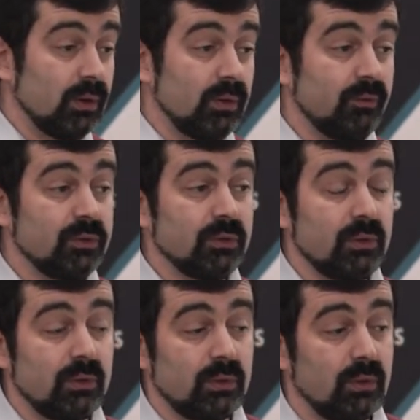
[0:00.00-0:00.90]

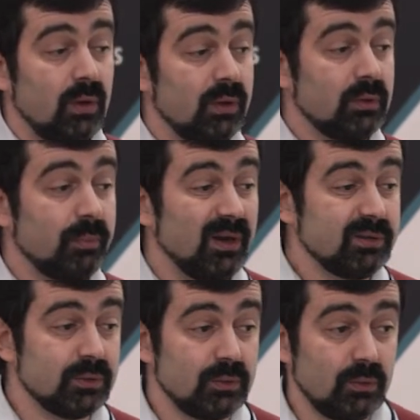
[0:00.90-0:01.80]
unfortunately, current
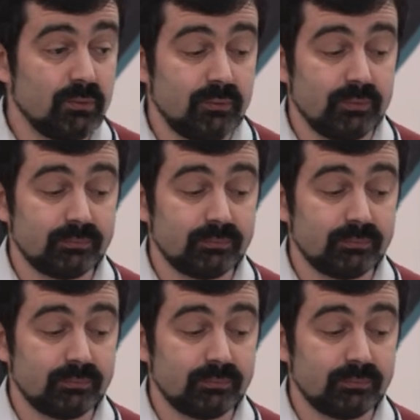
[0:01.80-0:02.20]
practice of